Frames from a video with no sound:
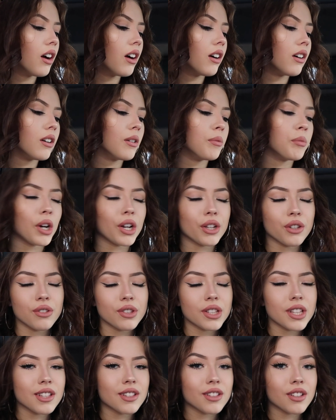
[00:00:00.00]
I
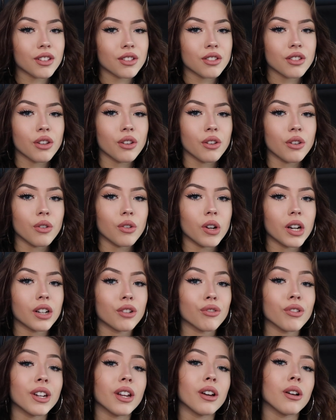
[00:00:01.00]
use this to
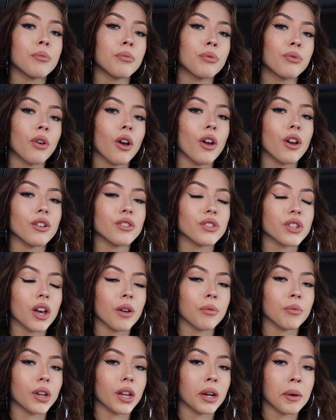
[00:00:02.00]
grid up photos that
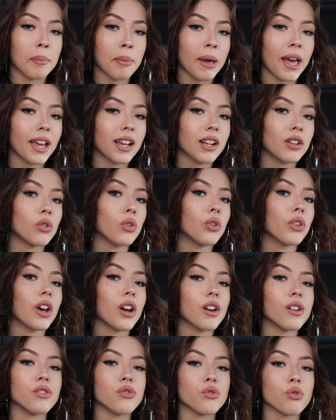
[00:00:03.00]
I'm gonna paint or
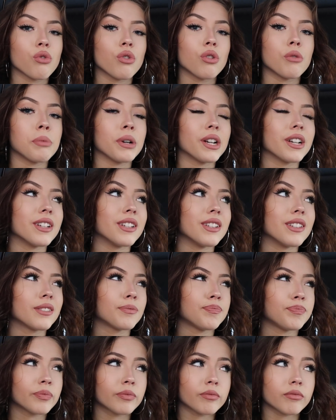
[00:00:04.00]
that I draw because